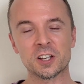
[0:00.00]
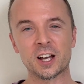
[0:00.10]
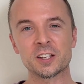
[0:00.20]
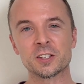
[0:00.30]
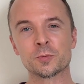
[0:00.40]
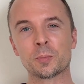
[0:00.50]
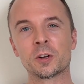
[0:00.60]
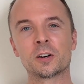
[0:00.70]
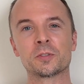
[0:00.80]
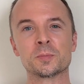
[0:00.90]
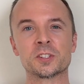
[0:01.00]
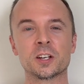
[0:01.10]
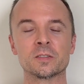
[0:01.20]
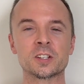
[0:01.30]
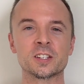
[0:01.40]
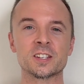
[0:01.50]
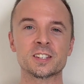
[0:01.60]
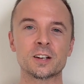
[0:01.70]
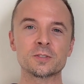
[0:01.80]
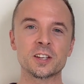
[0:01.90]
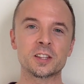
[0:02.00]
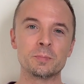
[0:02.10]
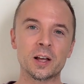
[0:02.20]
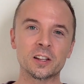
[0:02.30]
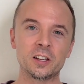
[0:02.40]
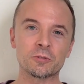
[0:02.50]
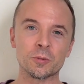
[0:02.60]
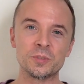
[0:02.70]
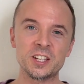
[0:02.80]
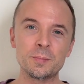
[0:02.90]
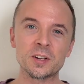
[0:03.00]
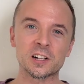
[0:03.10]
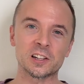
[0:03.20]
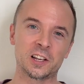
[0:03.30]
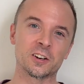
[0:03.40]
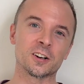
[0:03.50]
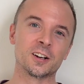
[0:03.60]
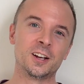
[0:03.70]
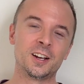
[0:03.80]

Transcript: Kyuss is ripping off themselves because it sounds like the melody from Demon Cleaner.